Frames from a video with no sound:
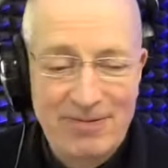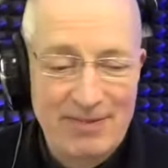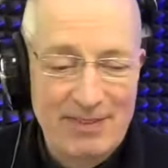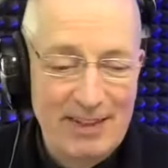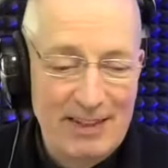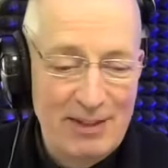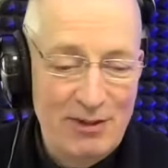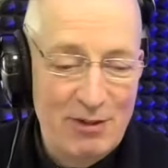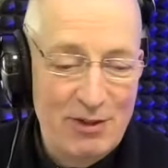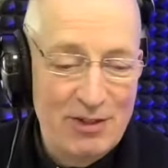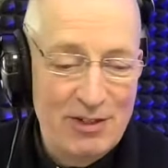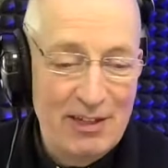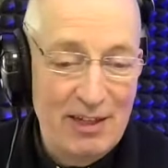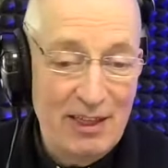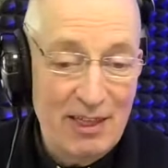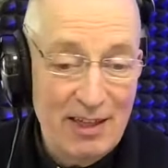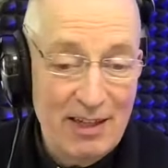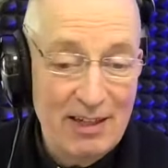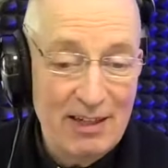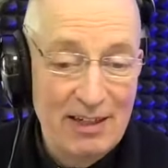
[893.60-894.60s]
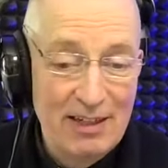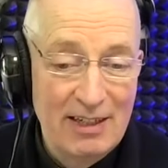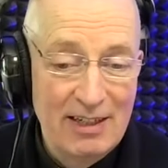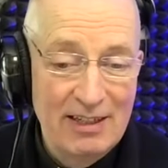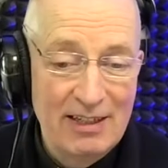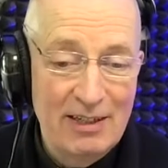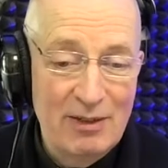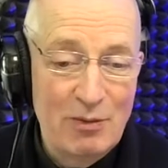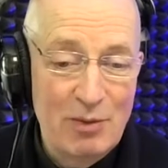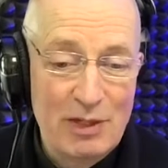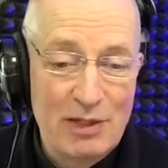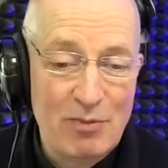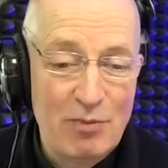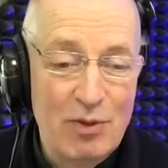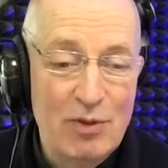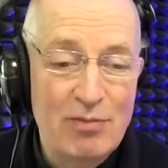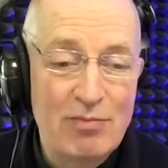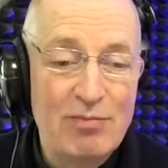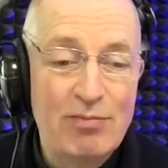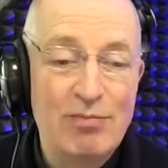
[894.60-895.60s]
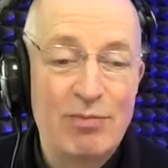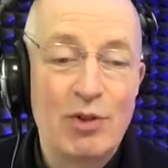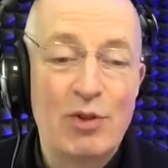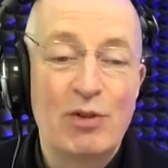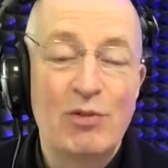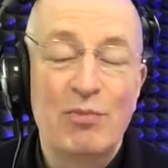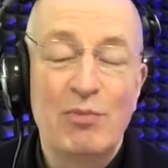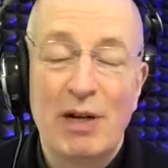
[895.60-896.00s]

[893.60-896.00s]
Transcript: interesting thing, that we couldn't